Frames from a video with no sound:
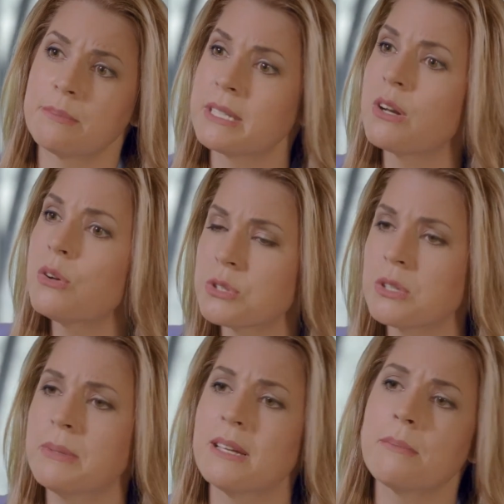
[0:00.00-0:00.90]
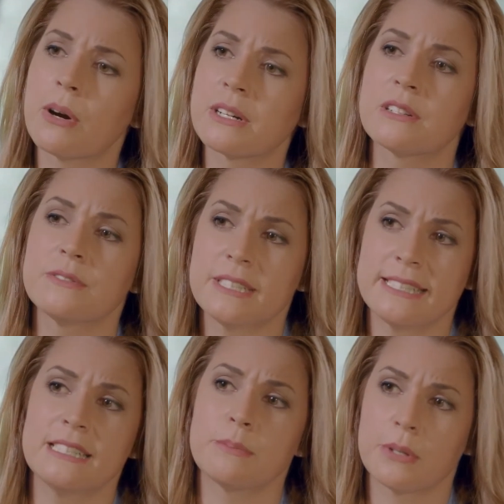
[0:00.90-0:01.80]
but it also can be a marker of
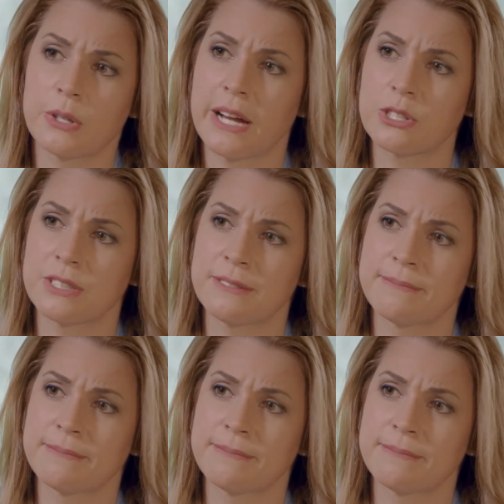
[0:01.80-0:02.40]
disease progression.